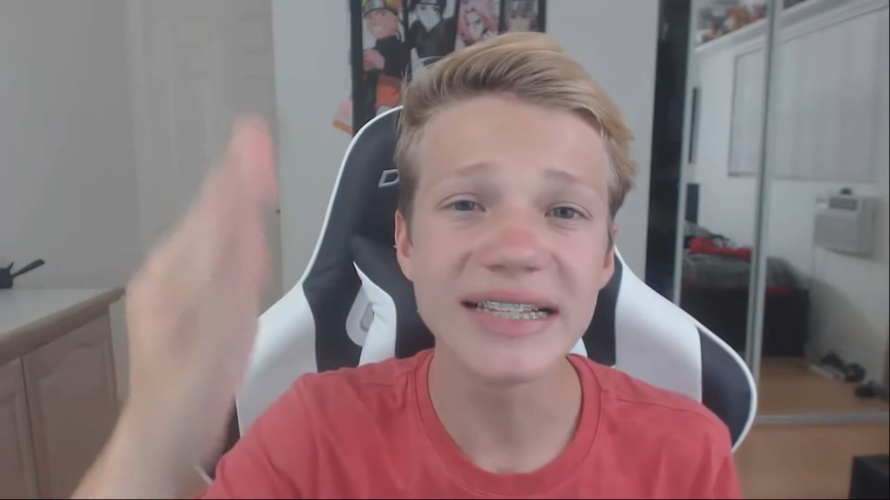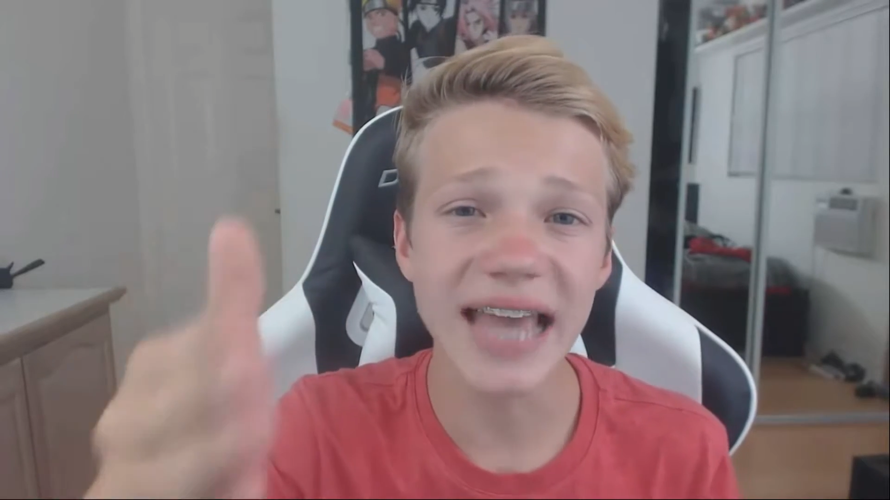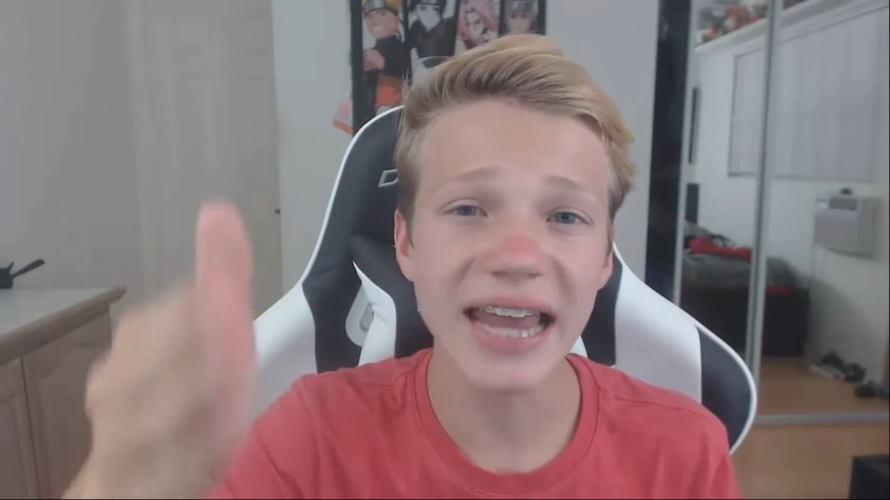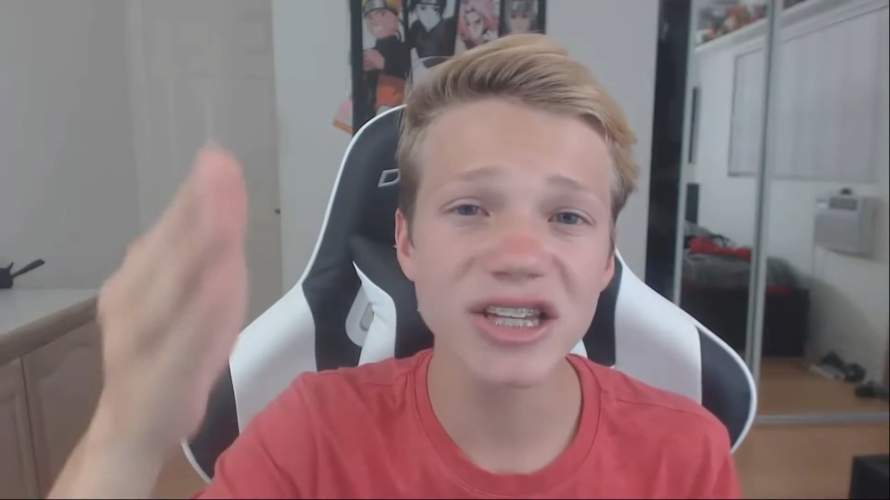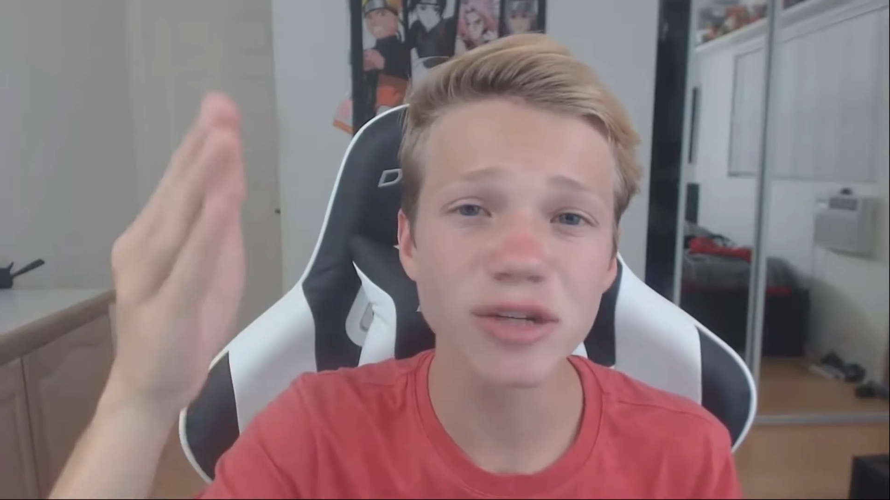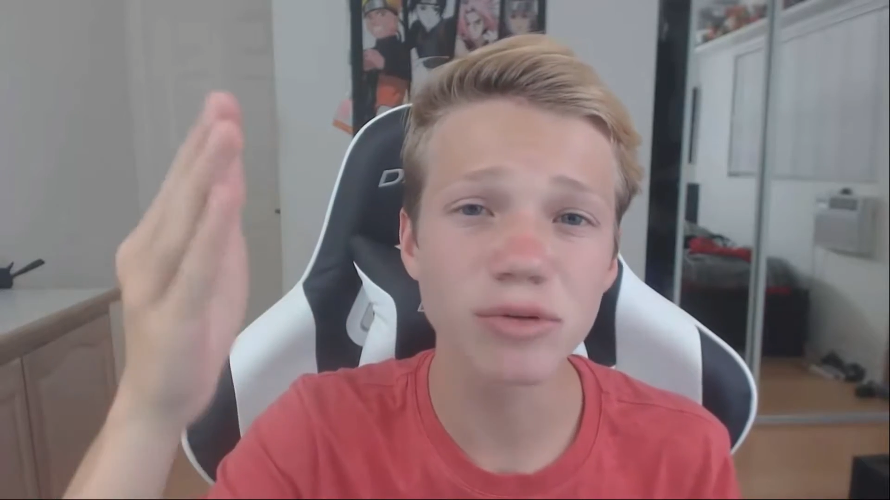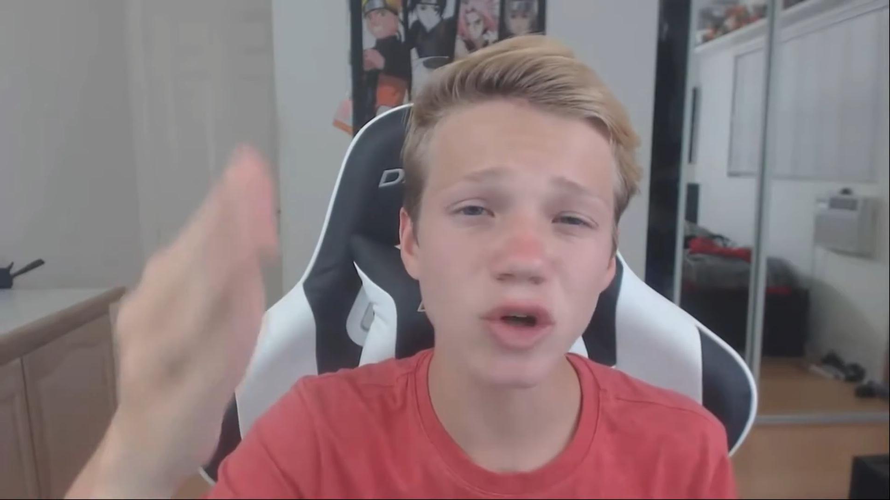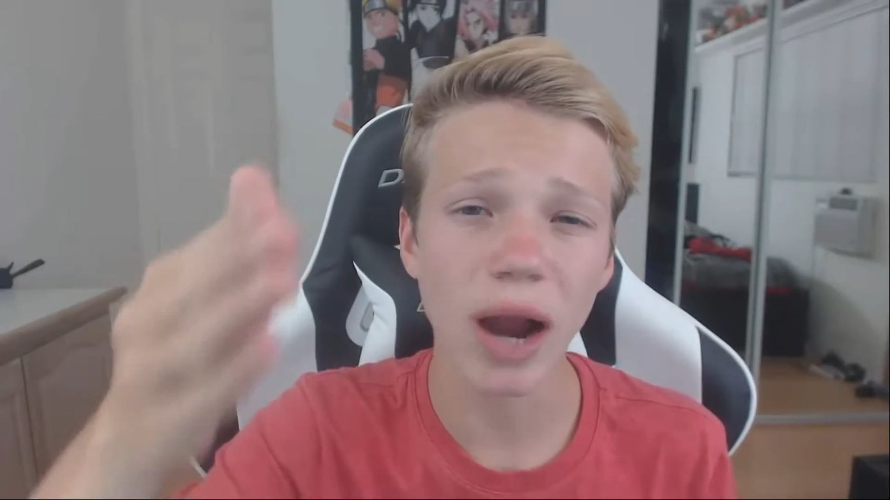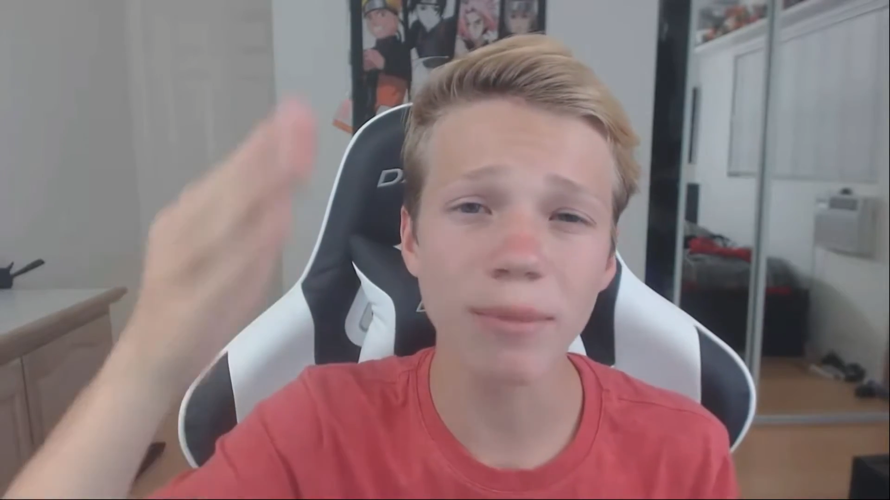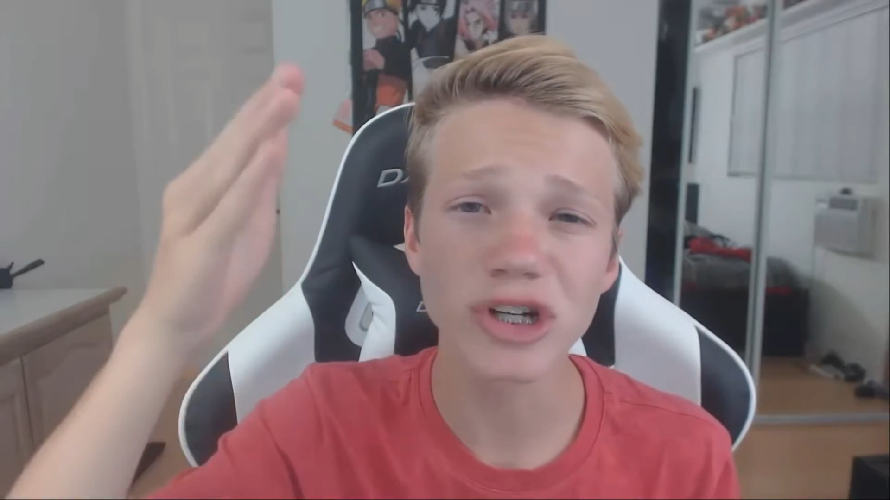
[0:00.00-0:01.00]
dead
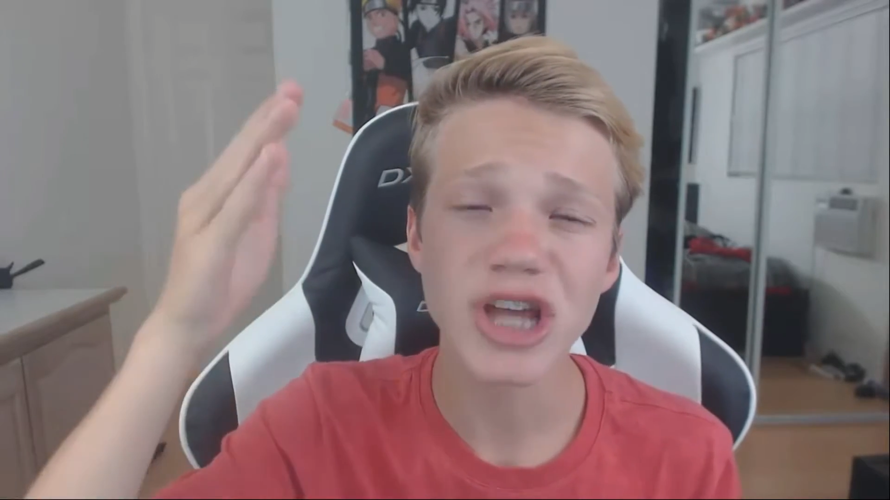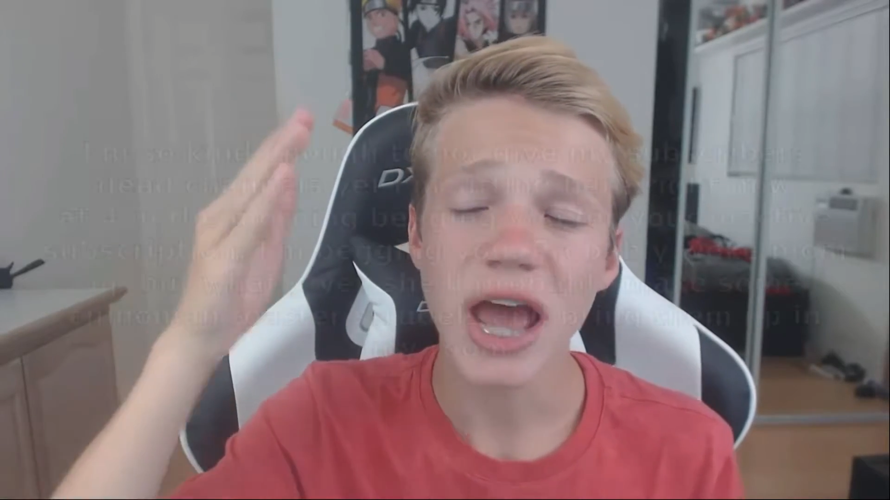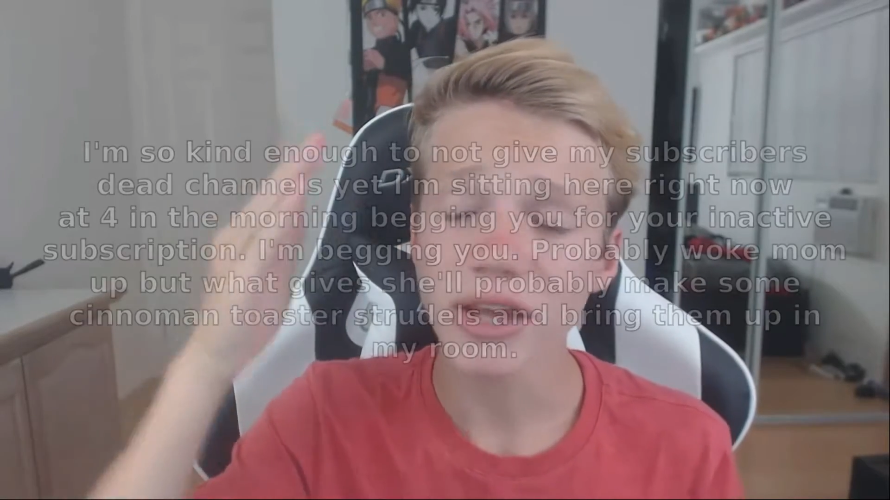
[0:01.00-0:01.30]
subscribers. You